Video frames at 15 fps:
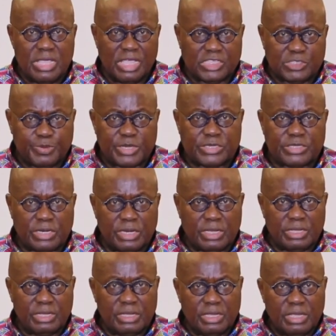especially
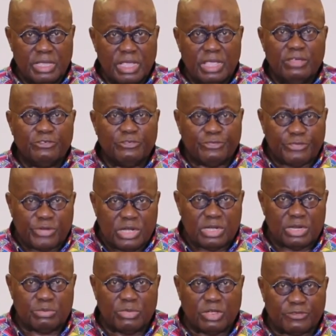
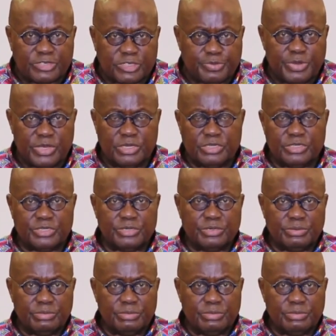freedom of speech.